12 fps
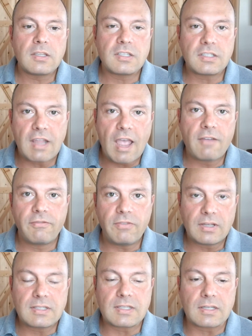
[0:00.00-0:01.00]
Staff
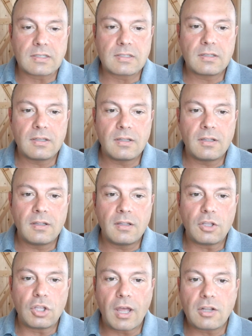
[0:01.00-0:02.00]
fixes.
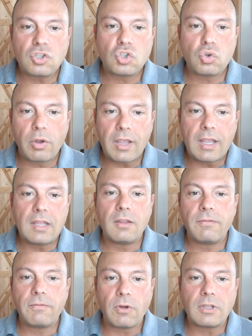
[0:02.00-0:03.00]
You got to train
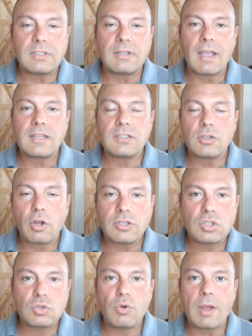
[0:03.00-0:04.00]
the front desk on
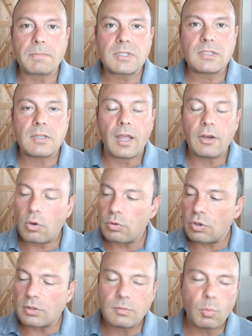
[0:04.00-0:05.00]
scripts. I know
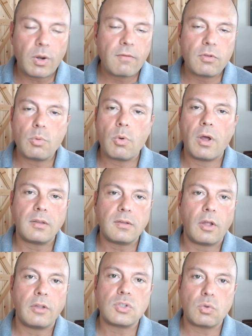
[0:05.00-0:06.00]
it's whatever you
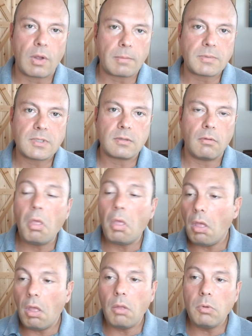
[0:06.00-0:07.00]
want on scripts.
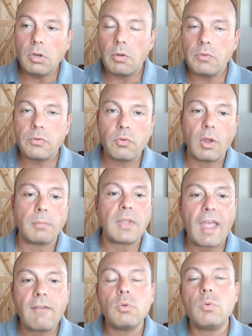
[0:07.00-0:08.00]
We don't script.
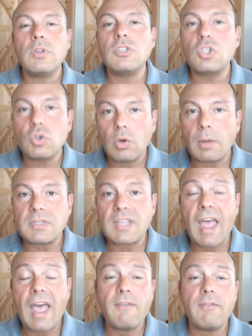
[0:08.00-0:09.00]
Everyone scripts.
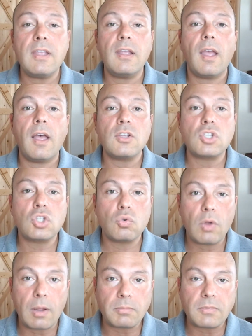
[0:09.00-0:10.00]
Having a
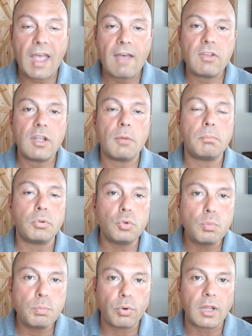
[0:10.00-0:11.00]
script, having a
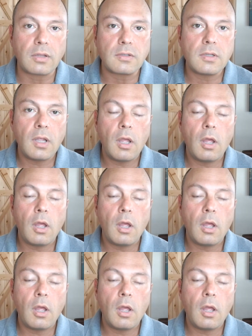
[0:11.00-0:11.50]
blueprint